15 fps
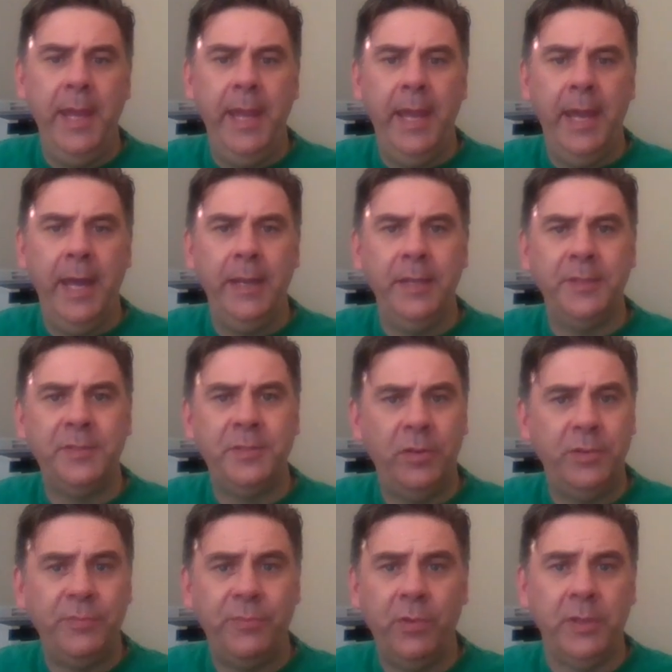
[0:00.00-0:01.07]
and a
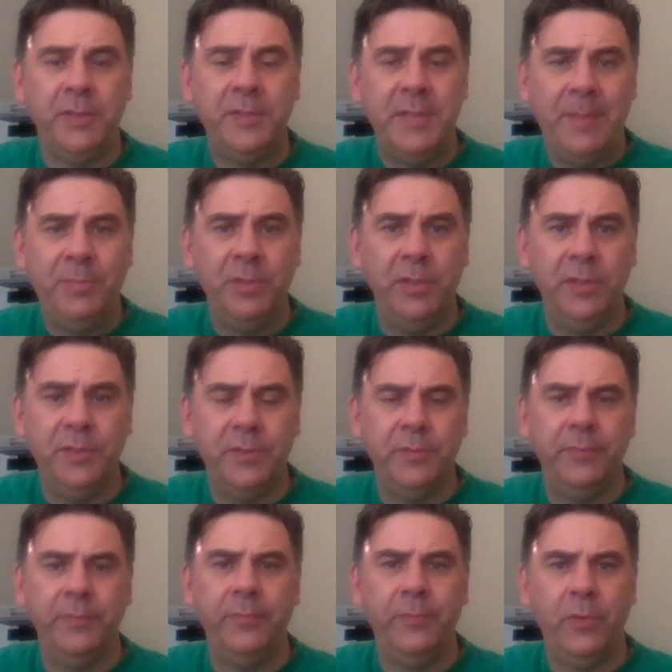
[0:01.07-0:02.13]
search for exceptions,
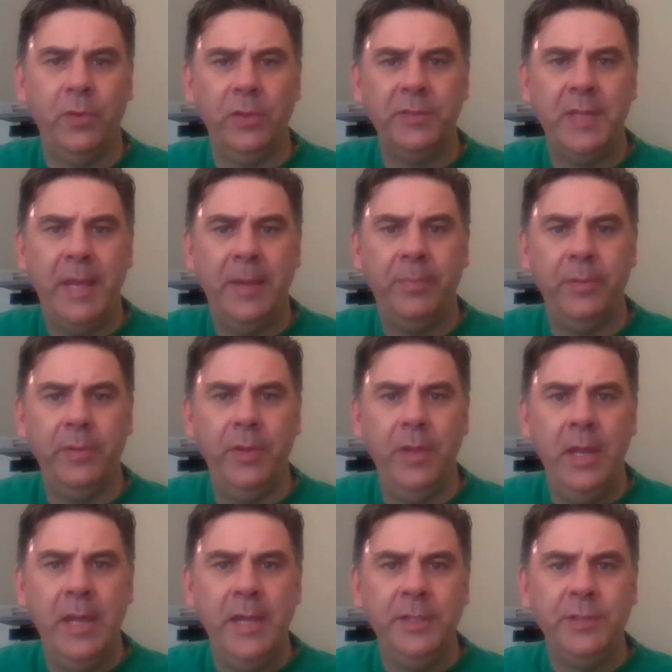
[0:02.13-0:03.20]
for example.
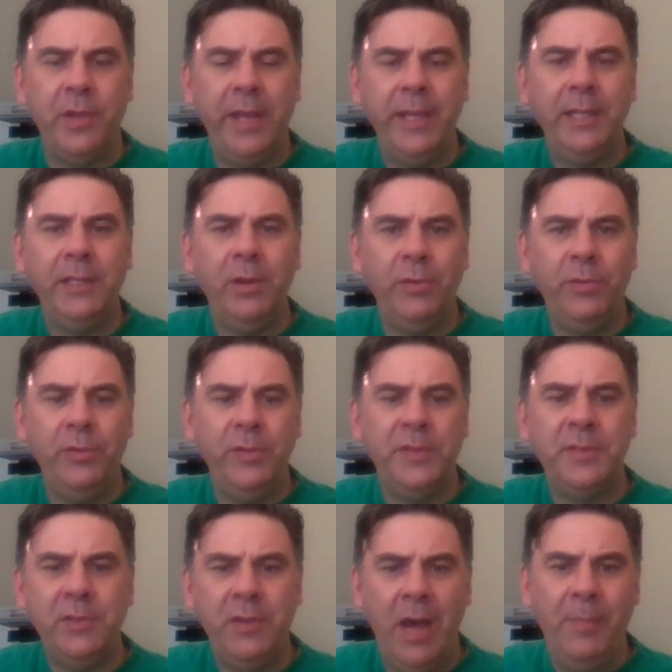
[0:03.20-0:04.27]
So I could go through
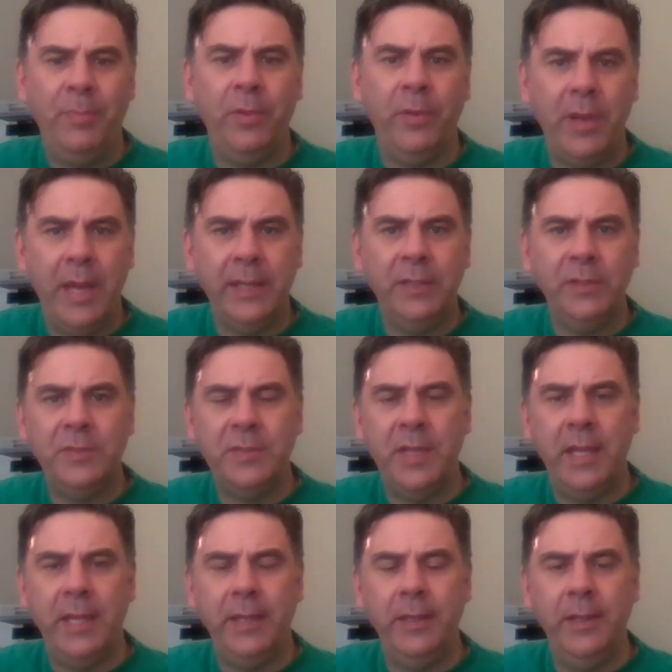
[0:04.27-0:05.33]
this couple and I could
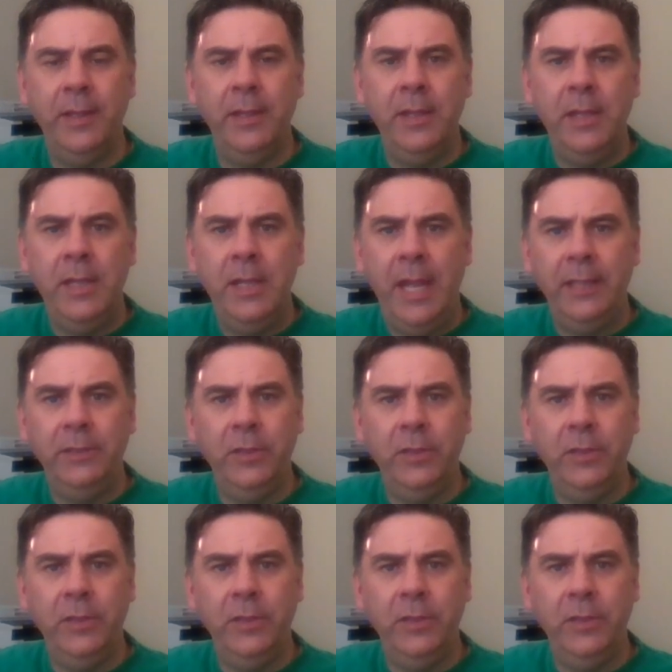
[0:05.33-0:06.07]
say, hey,